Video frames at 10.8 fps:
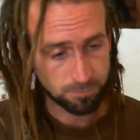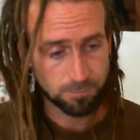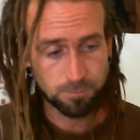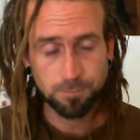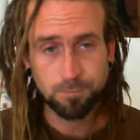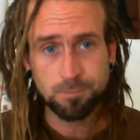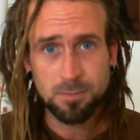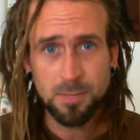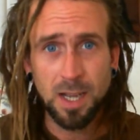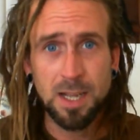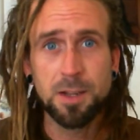And the next
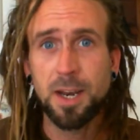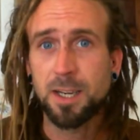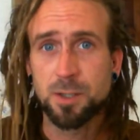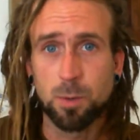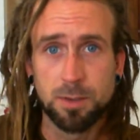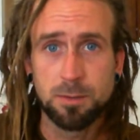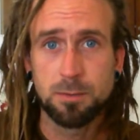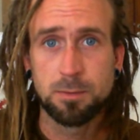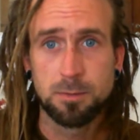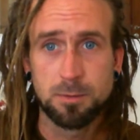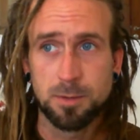one, I'd done the
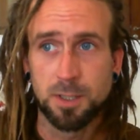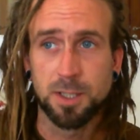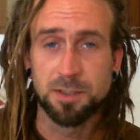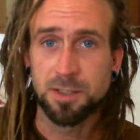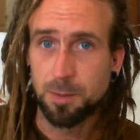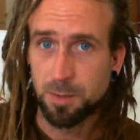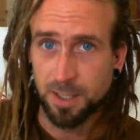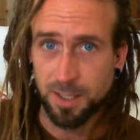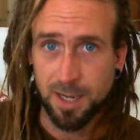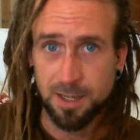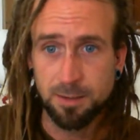same thing again, and it
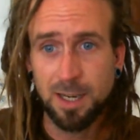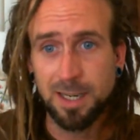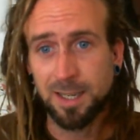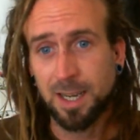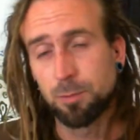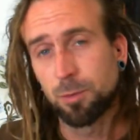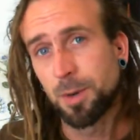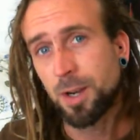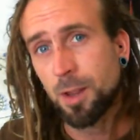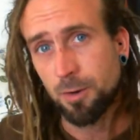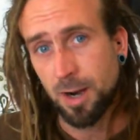came from another angle,
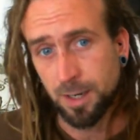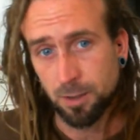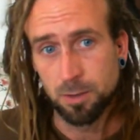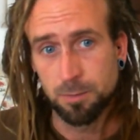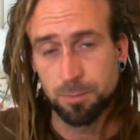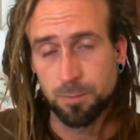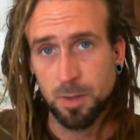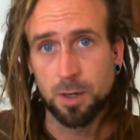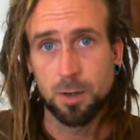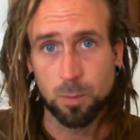and I woke up.